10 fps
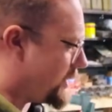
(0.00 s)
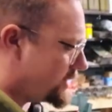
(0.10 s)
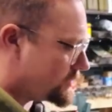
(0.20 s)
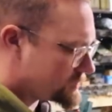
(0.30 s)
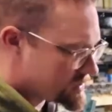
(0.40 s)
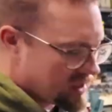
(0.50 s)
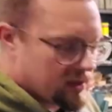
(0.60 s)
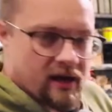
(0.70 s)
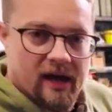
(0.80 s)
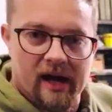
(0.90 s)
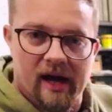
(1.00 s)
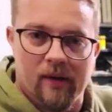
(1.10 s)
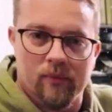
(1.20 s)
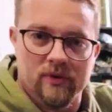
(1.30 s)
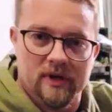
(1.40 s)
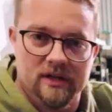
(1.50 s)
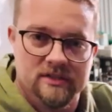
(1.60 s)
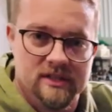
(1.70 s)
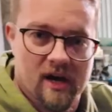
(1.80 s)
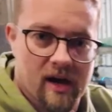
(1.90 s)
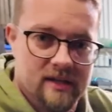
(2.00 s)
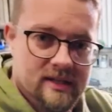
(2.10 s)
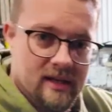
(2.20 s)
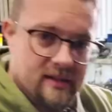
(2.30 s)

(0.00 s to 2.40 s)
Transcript: panels. And we're going to start